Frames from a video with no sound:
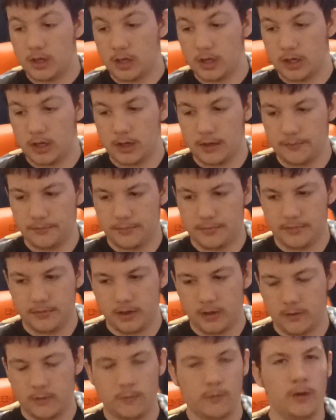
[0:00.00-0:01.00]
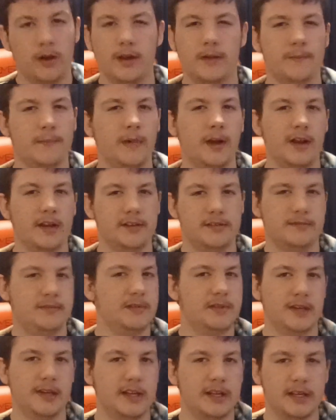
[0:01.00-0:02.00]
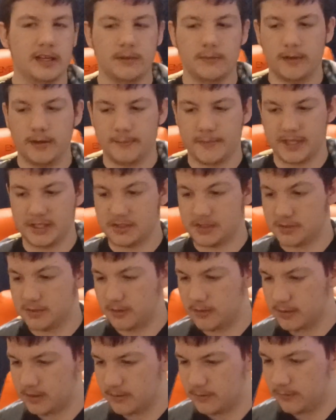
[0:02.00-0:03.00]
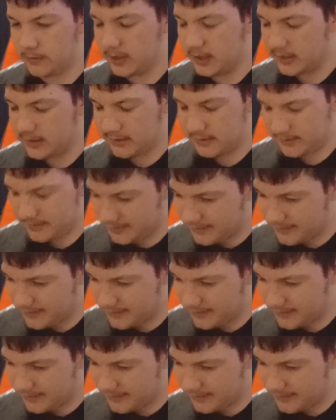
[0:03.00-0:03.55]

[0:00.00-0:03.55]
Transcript: Uh, what am I saying? What am I start? What?